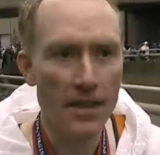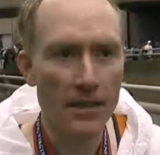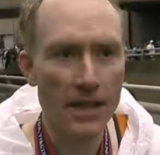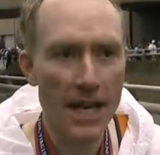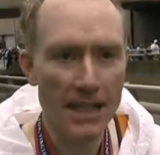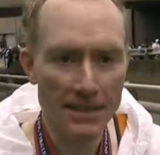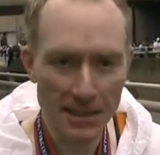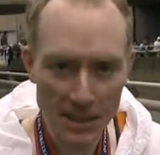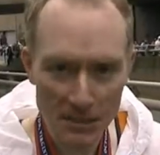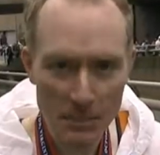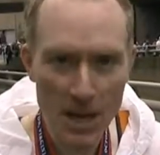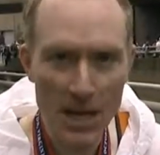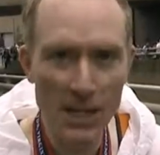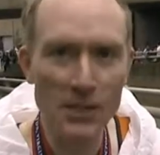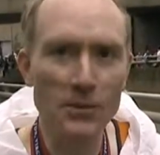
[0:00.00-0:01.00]
The last 6
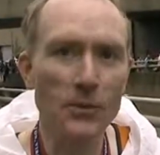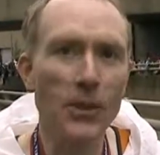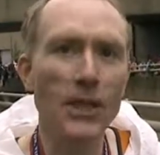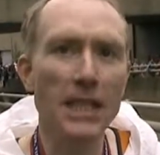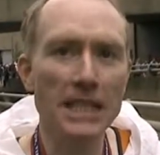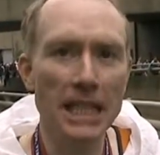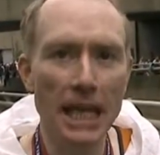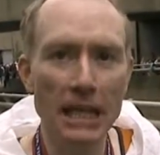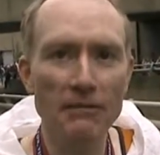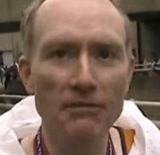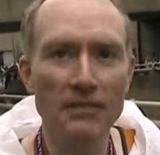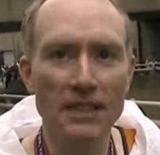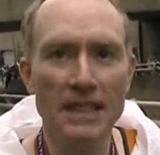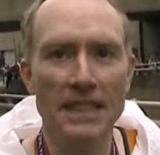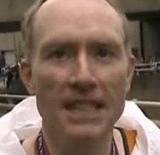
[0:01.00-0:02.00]
miles were really tough,
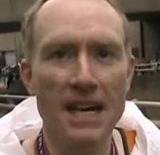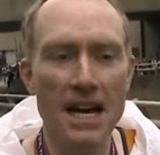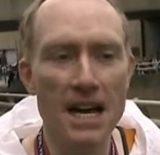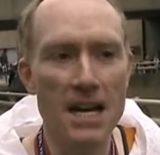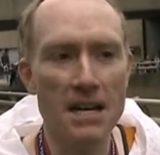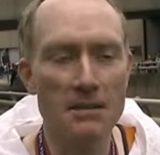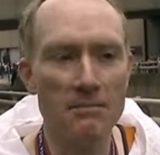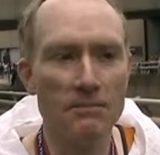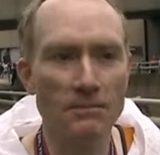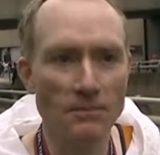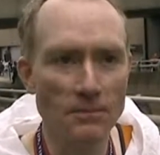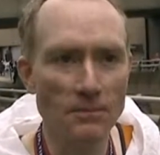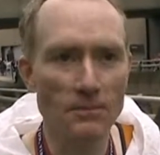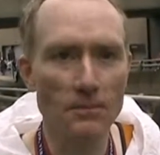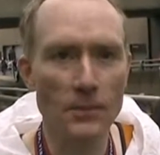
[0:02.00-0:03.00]

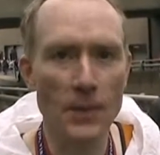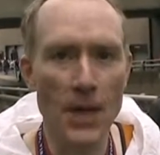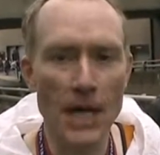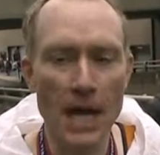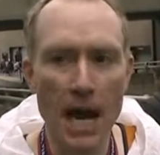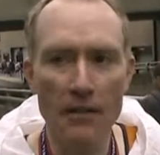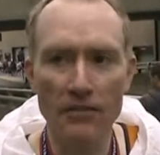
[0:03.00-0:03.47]
but I've